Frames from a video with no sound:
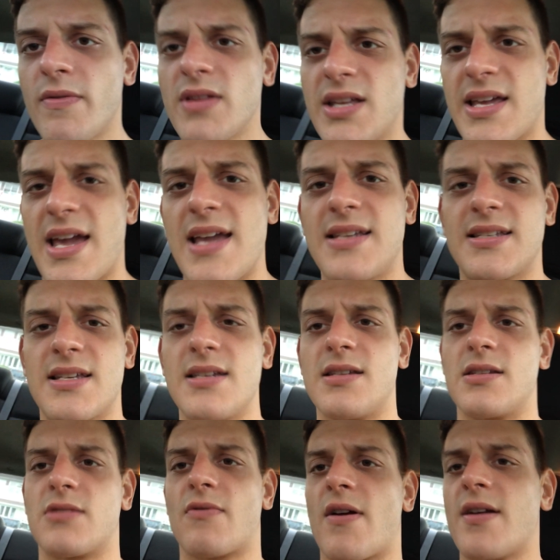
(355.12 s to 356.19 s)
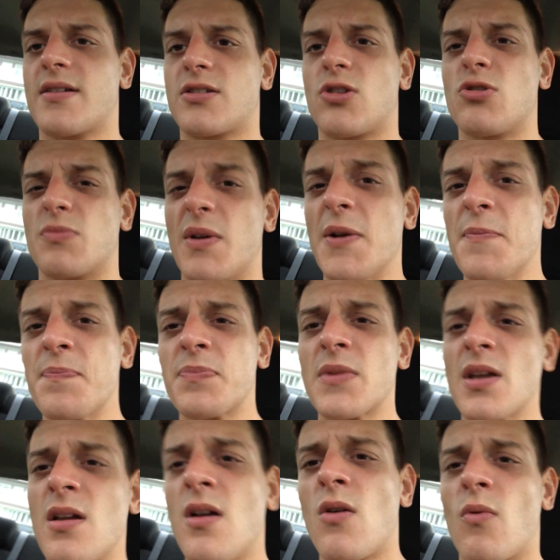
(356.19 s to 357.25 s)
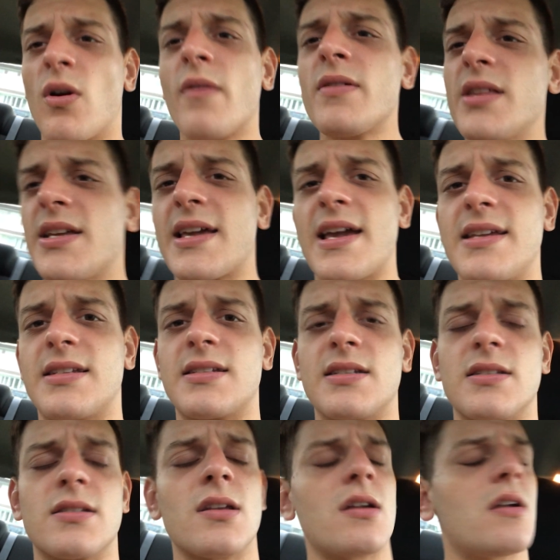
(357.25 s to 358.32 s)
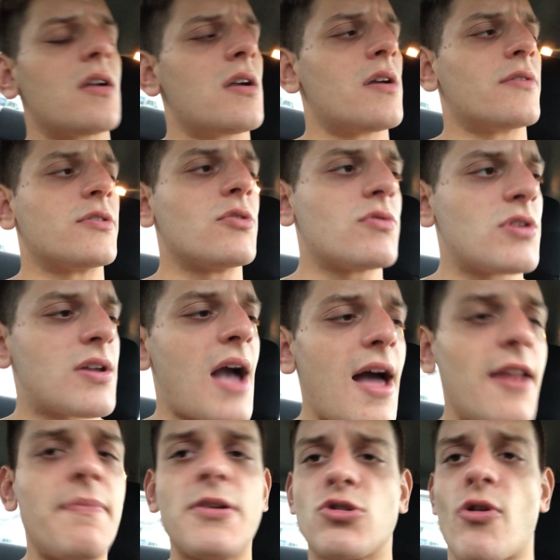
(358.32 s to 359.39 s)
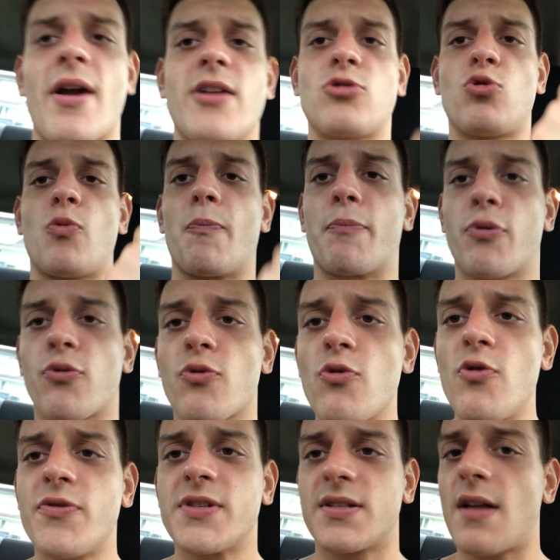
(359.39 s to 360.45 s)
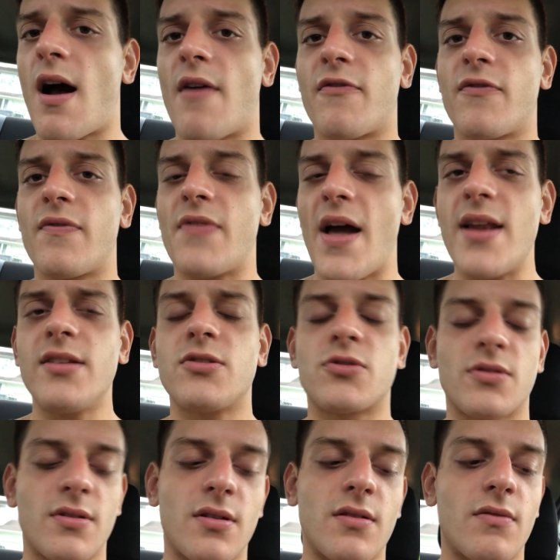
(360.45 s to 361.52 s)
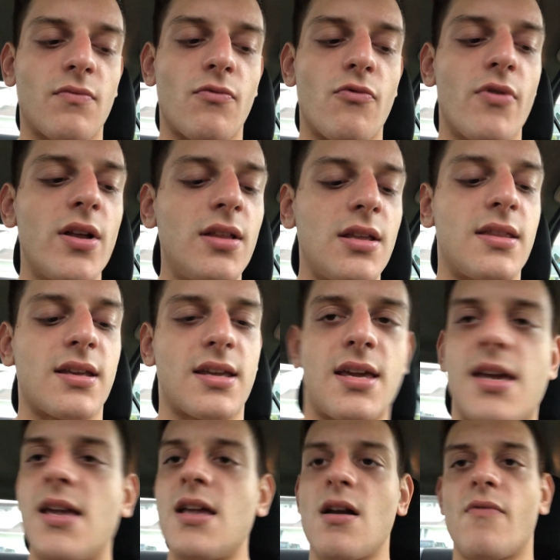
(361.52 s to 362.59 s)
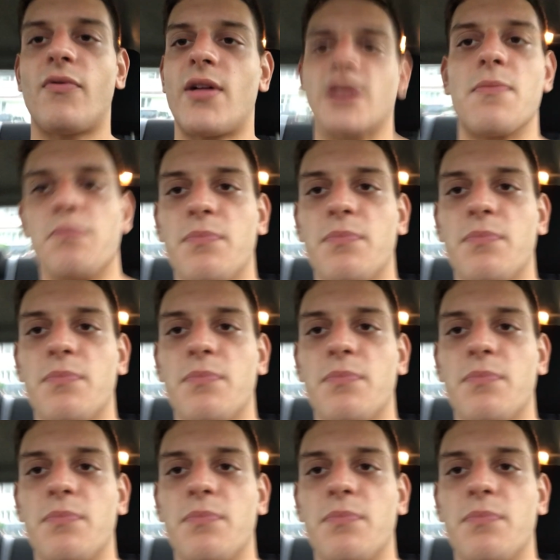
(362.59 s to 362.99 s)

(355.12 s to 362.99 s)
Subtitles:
the case is, right? Excuse me. Whatever the case is, you got to be trying to improve stuff. That is really the key of like